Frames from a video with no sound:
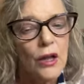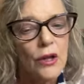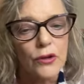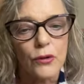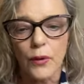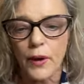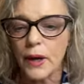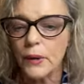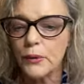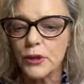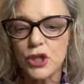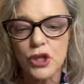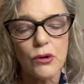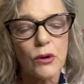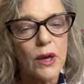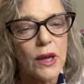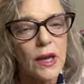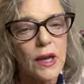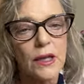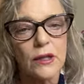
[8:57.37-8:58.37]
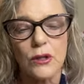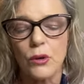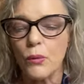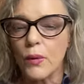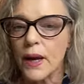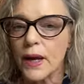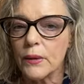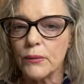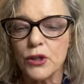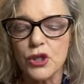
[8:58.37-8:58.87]
the way in which you eat, the
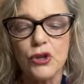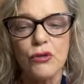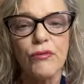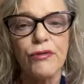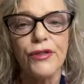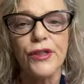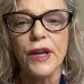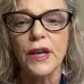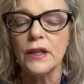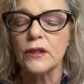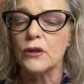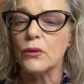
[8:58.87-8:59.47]
way in which you think,